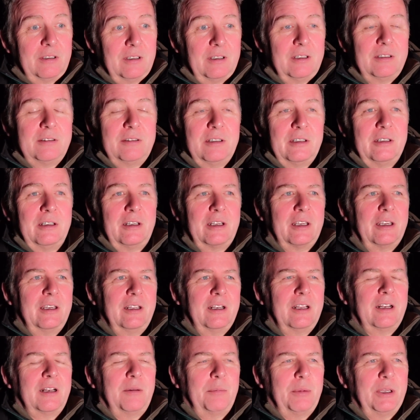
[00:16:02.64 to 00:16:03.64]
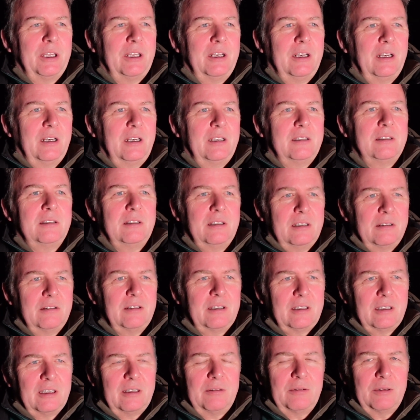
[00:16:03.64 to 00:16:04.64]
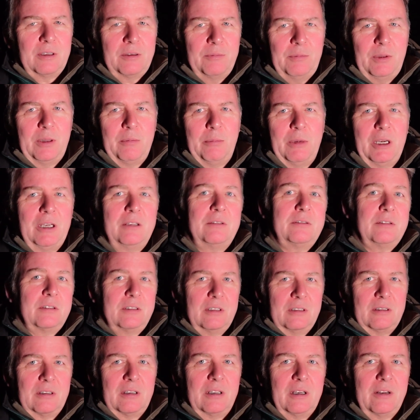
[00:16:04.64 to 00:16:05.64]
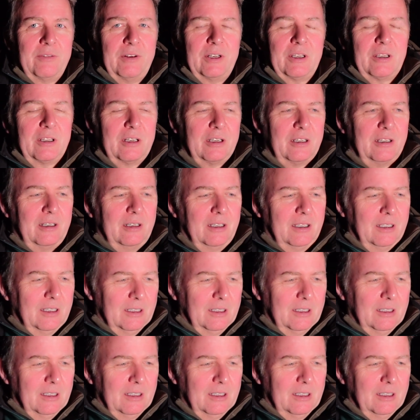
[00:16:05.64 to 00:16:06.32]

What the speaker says: kind of turning it a little bit. And he said, oh, okay, well, give me the motor and I'll go and have a look at it.